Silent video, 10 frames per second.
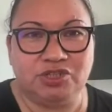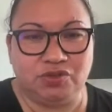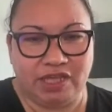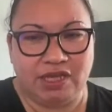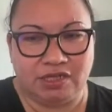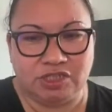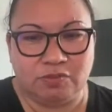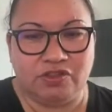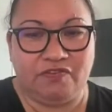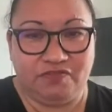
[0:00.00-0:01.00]
to the
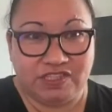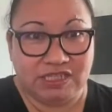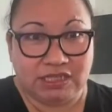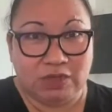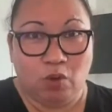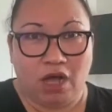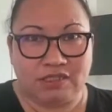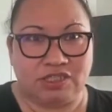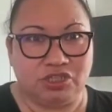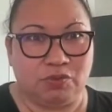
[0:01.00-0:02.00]
customer that physically
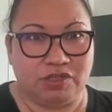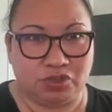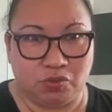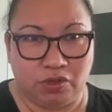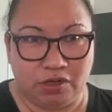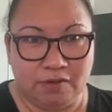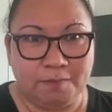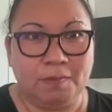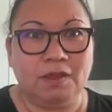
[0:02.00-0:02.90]
walks into our store,